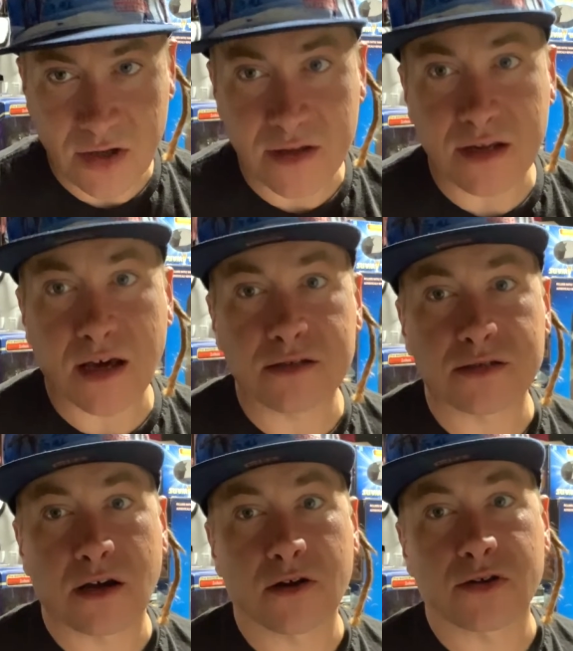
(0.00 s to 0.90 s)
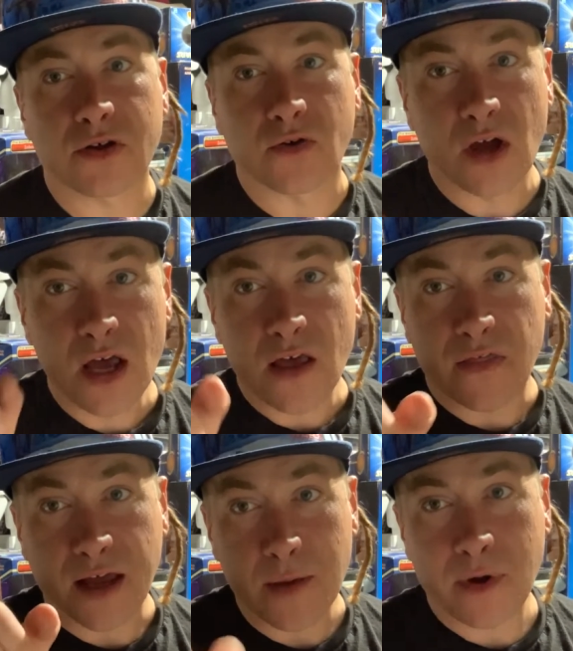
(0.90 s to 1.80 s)
the Death Star 2.
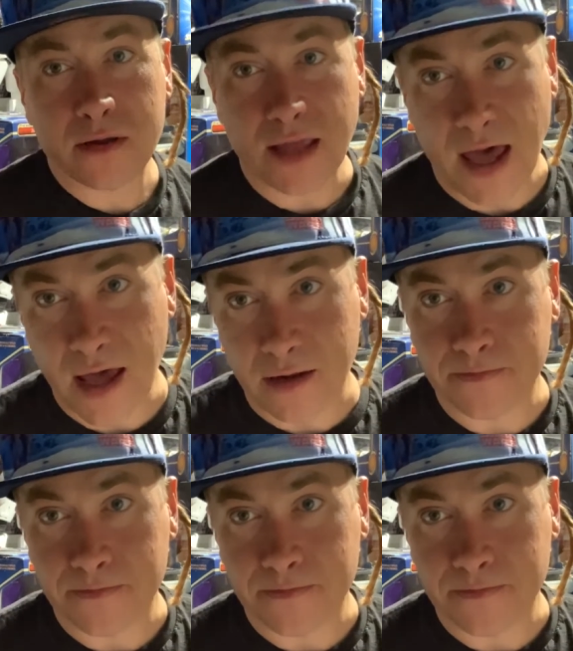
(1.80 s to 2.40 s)
Think about that.